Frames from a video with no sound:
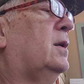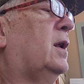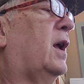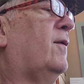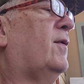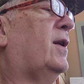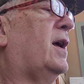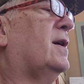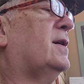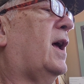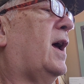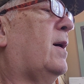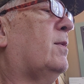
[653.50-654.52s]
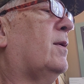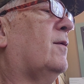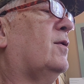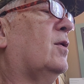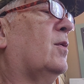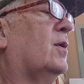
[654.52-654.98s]
David has a habit
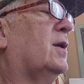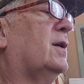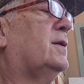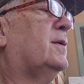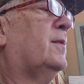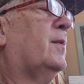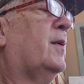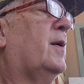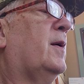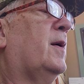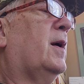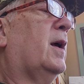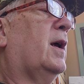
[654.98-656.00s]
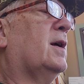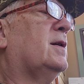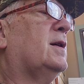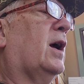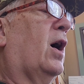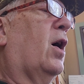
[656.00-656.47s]
of doing this. He
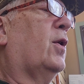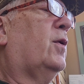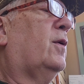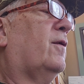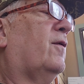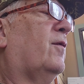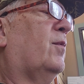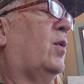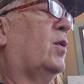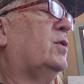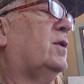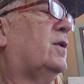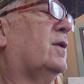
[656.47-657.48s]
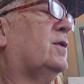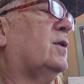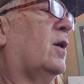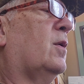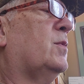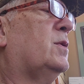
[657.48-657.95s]
is the author of most of the
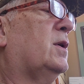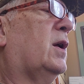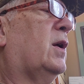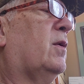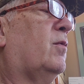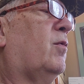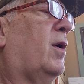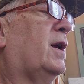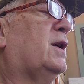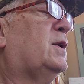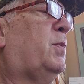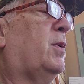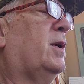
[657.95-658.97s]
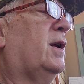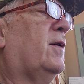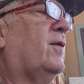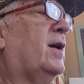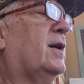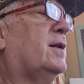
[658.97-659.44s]
Psalms and he writes plenty
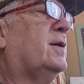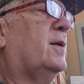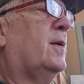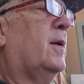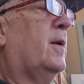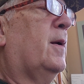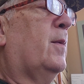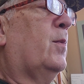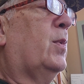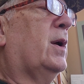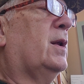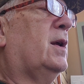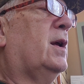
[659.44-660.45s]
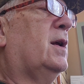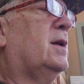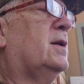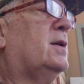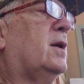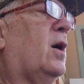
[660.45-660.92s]
of hits, but he
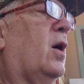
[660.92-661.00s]
tends